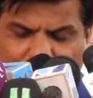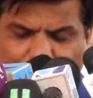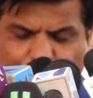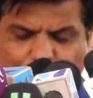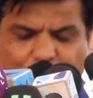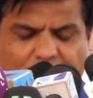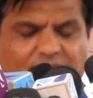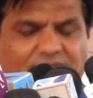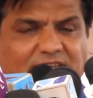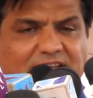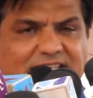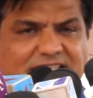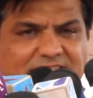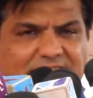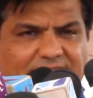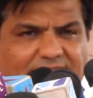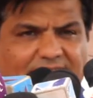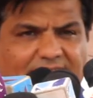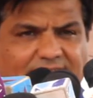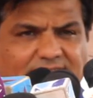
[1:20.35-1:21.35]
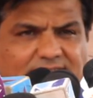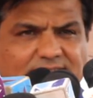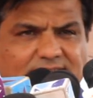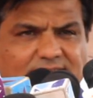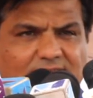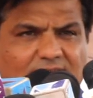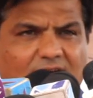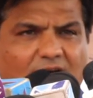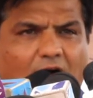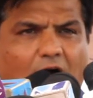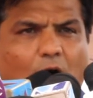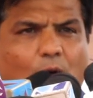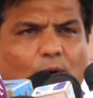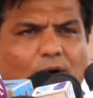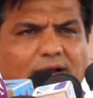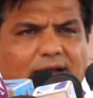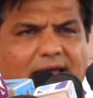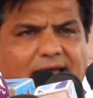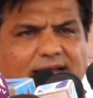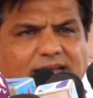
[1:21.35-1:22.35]
Today we see that
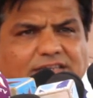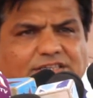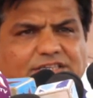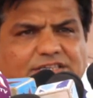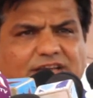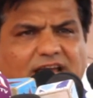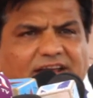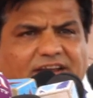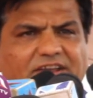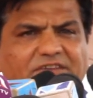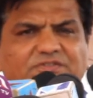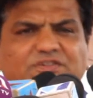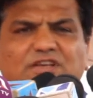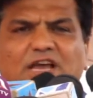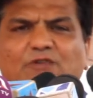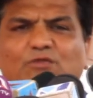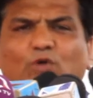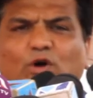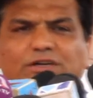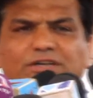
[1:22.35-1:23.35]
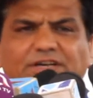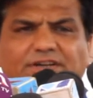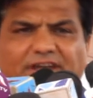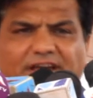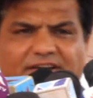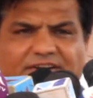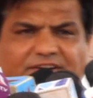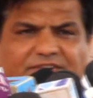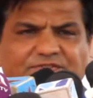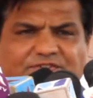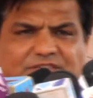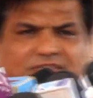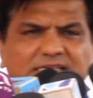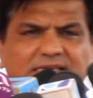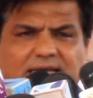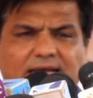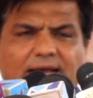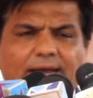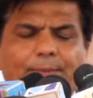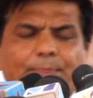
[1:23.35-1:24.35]
our energy tariffs and water tariffs,
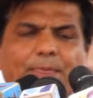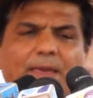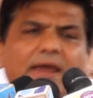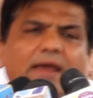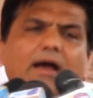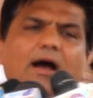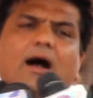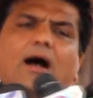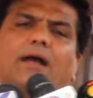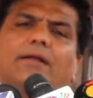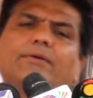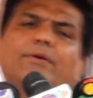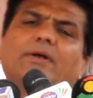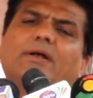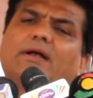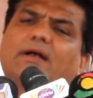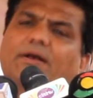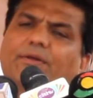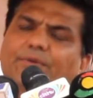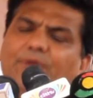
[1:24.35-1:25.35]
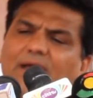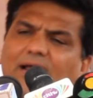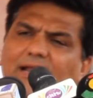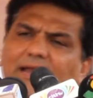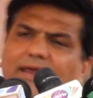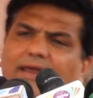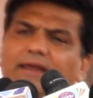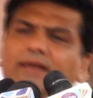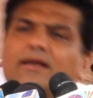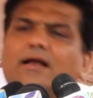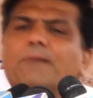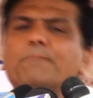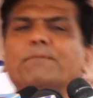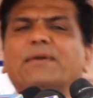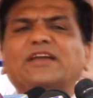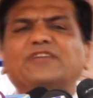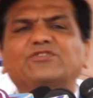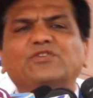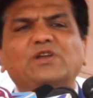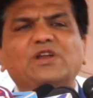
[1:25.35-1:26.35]
they are really
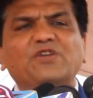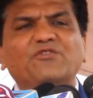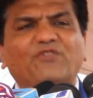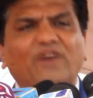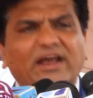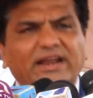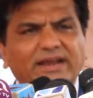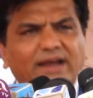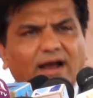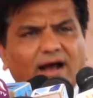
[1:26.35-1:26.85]
comparatively very